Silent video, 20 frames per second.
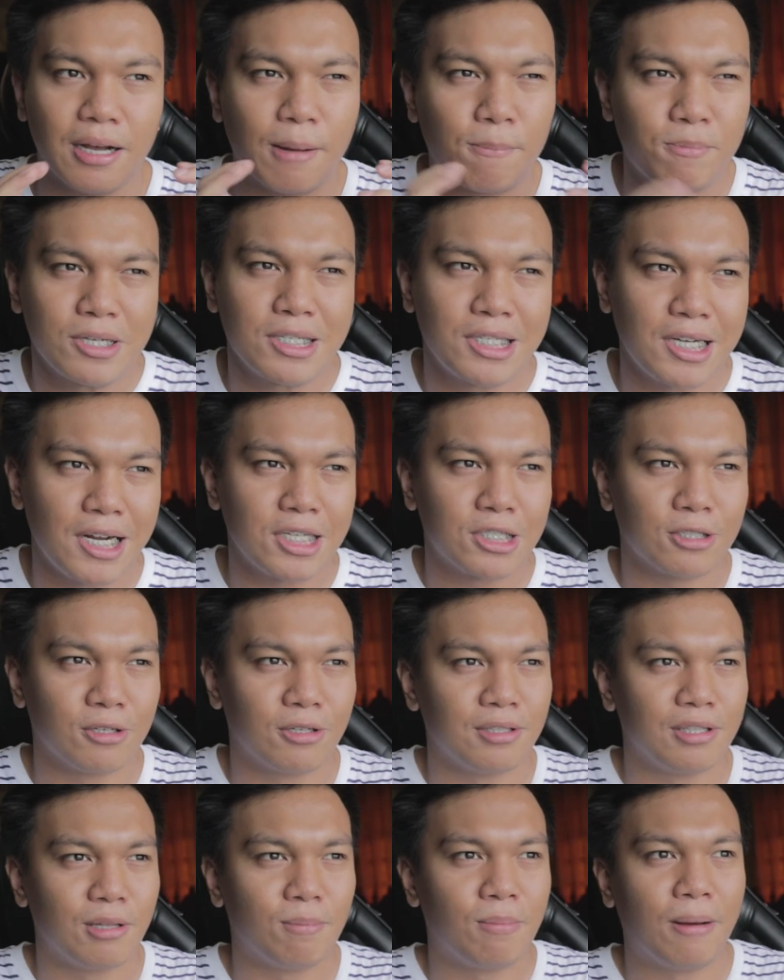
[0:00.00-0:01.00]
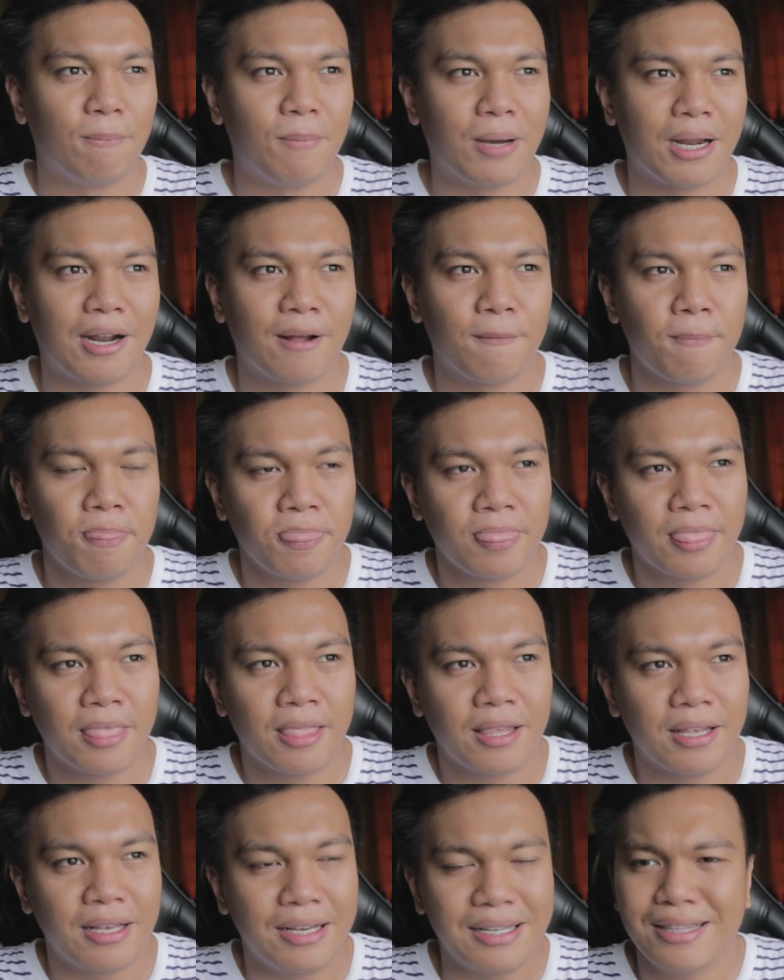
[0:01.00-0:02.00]
appreciation, di ba? Parang,
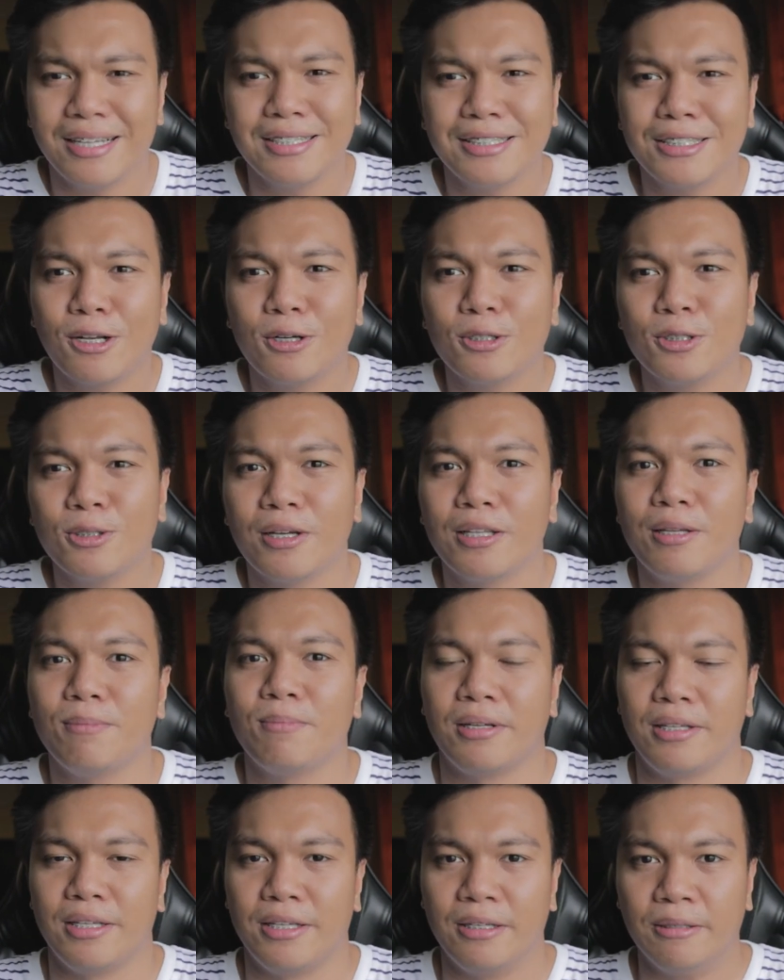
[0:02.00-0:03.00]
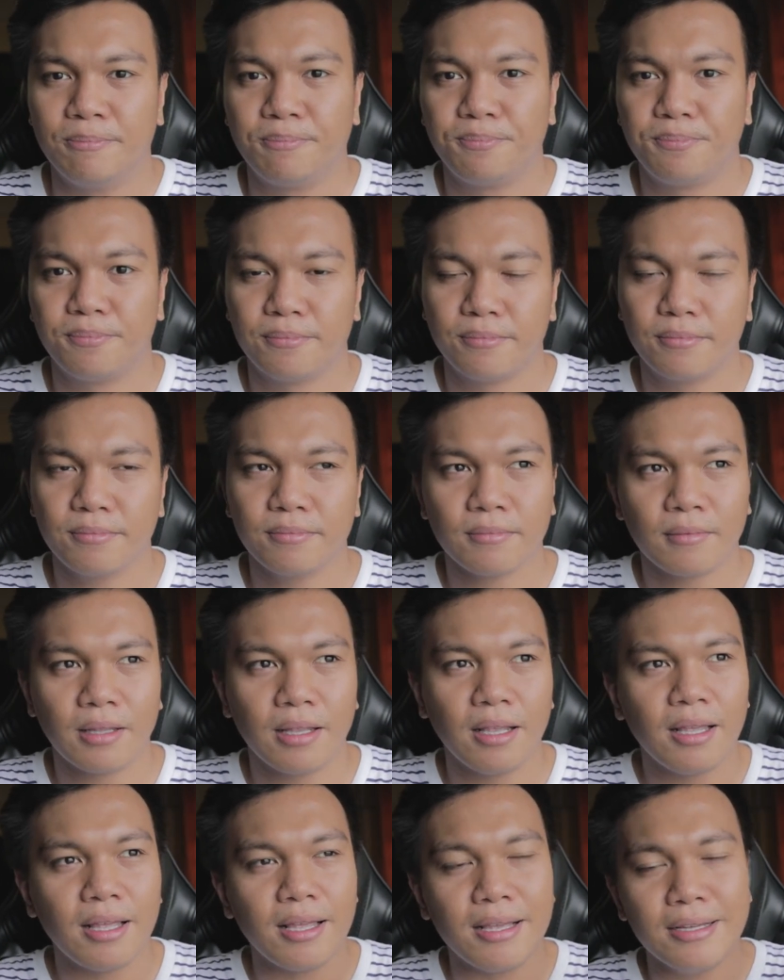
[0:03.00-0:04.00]
it doesn't cost you any money.
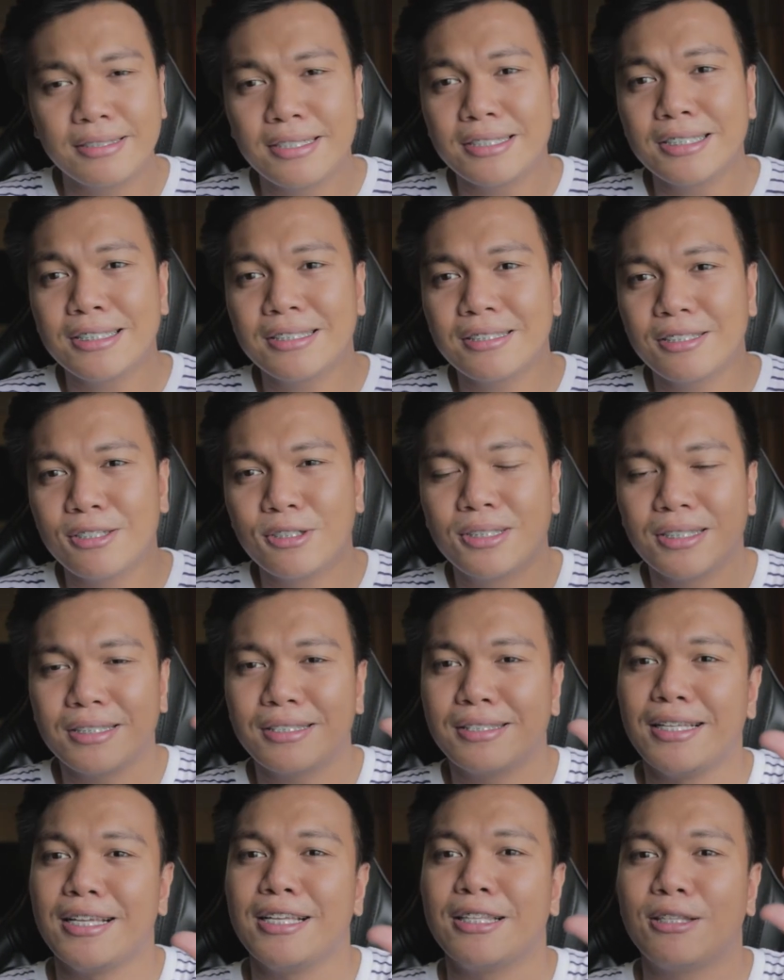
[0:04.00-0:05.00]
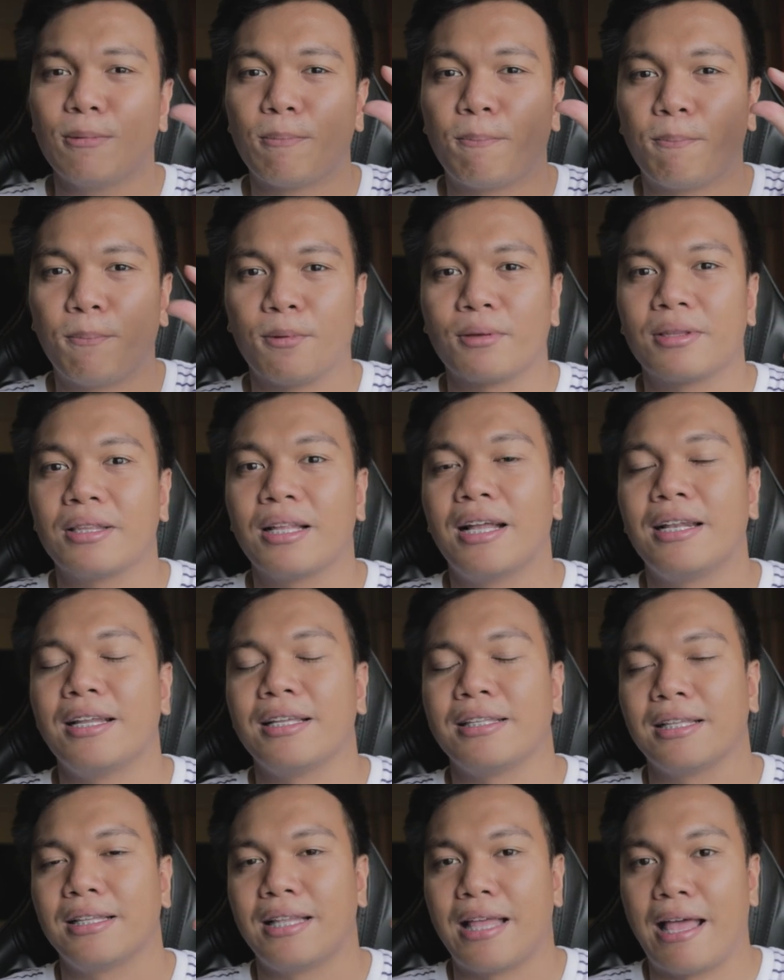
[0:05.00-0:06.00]
You just need to put a
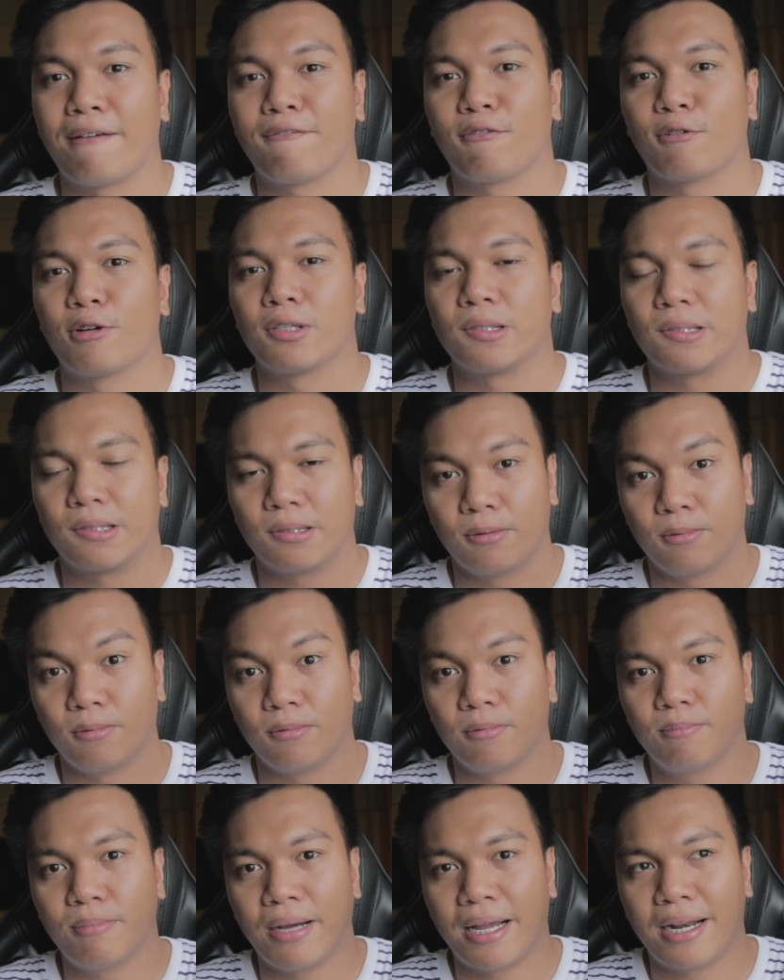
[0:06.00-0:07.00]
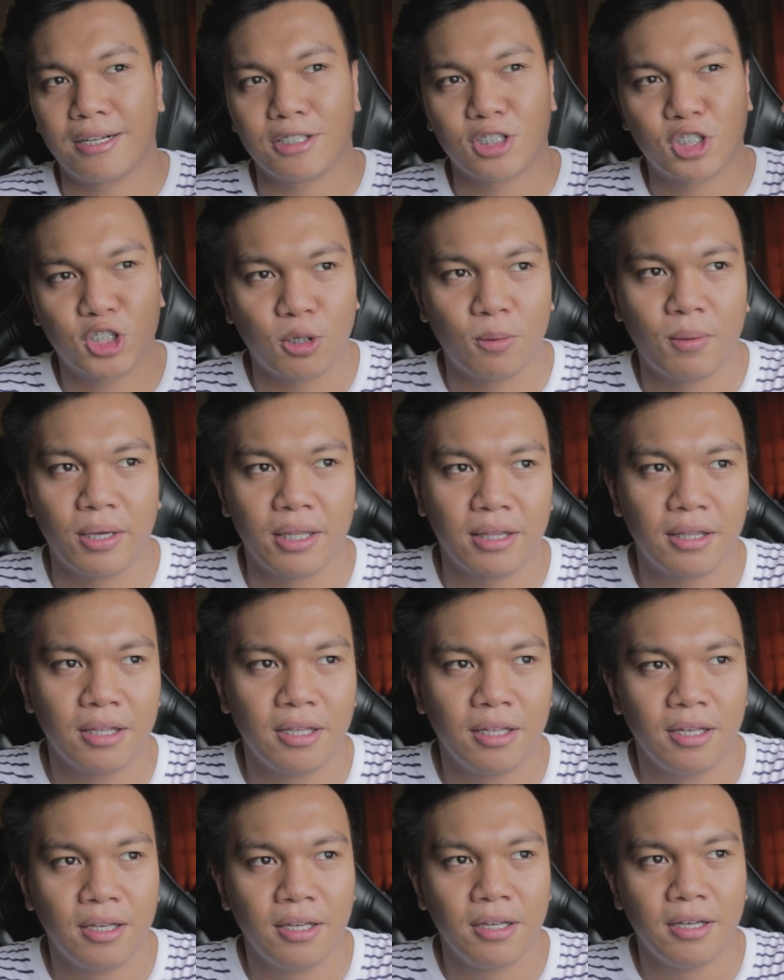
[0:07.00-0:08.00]
little effort to parang show it.
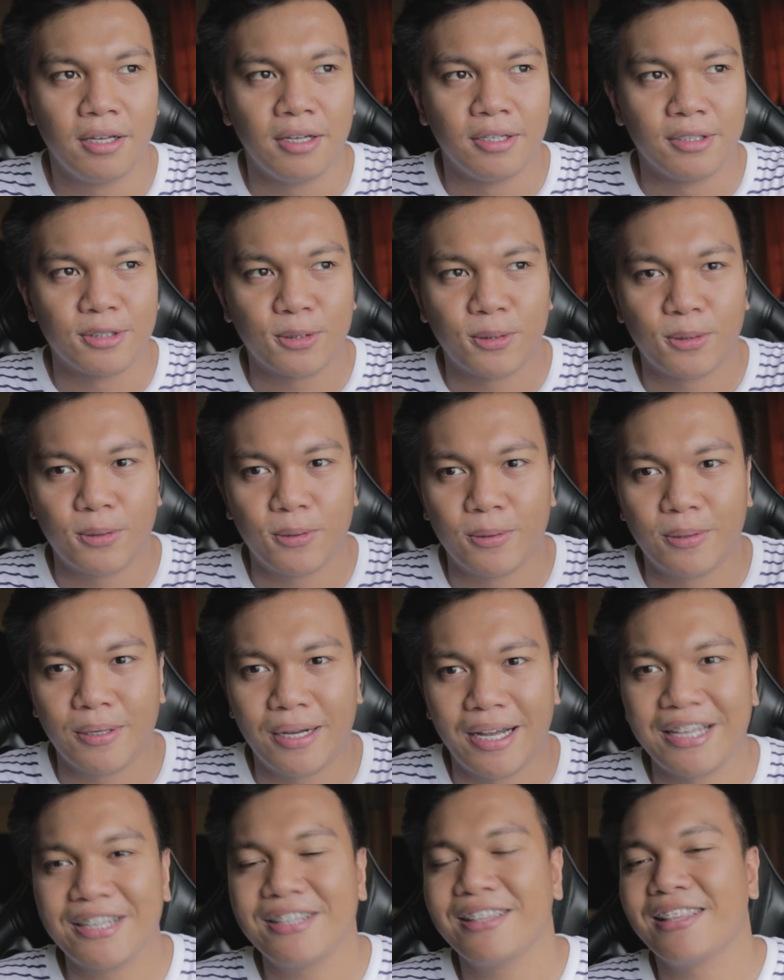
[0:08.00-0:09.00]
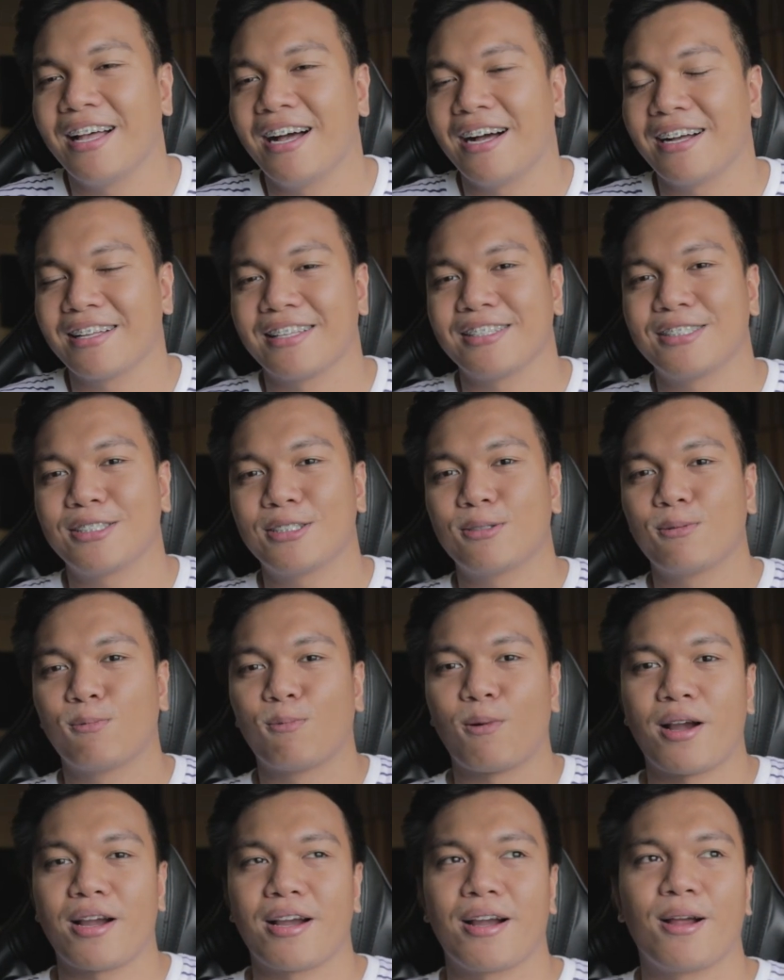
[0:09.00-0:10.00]
So, ayun lang. That's
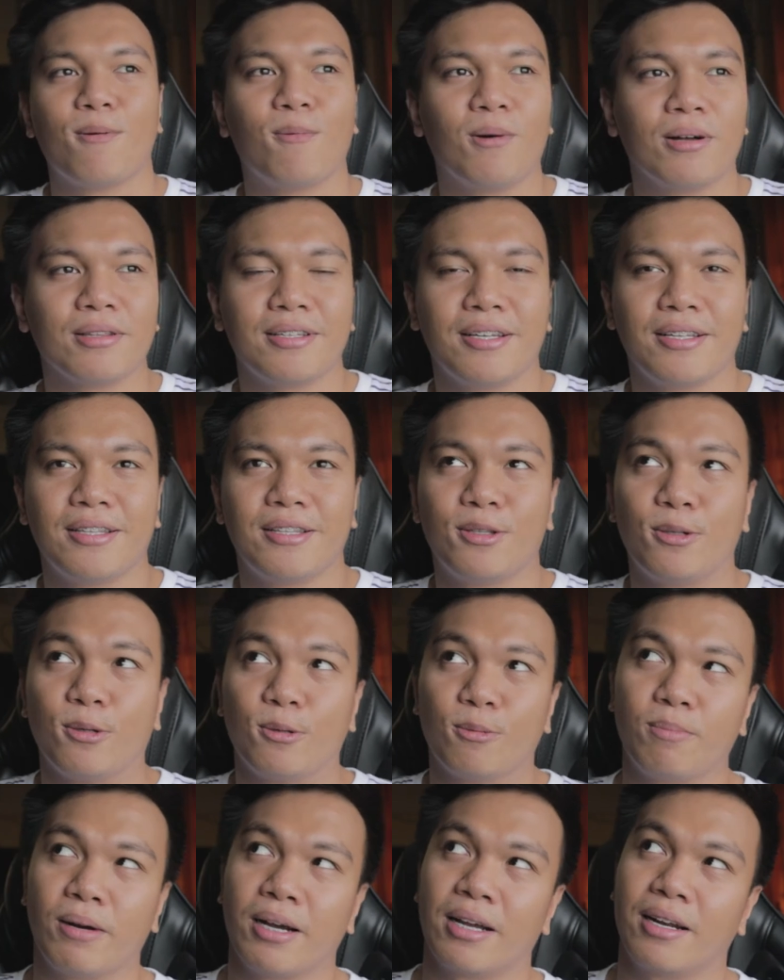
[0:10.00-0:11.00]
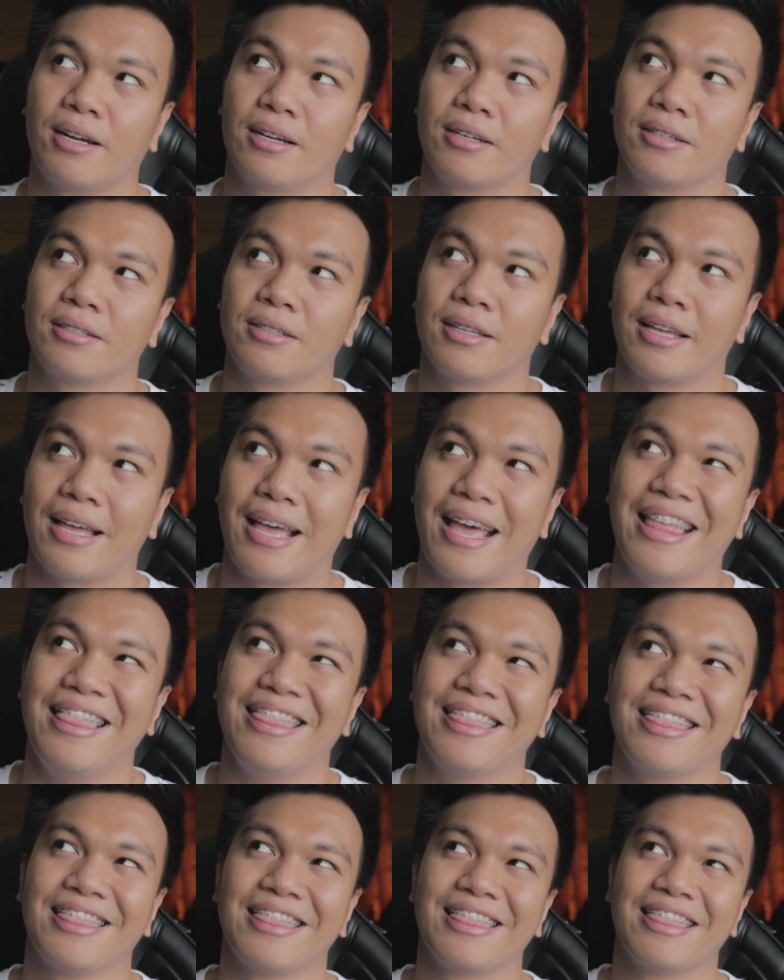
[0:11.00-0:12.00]
where I wanted to parang end